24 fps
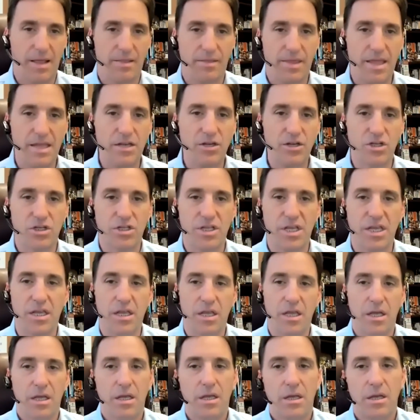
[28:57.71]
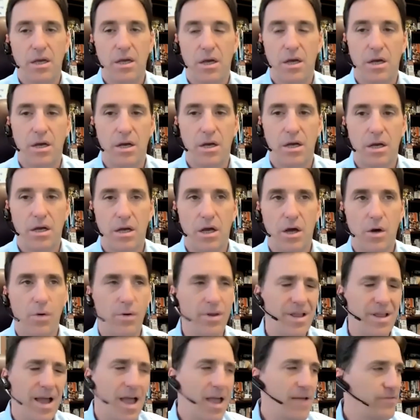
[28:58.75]
They just think, oh,
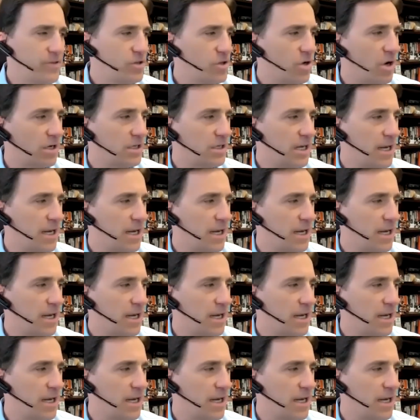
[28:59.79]
yeah, I haven't talked to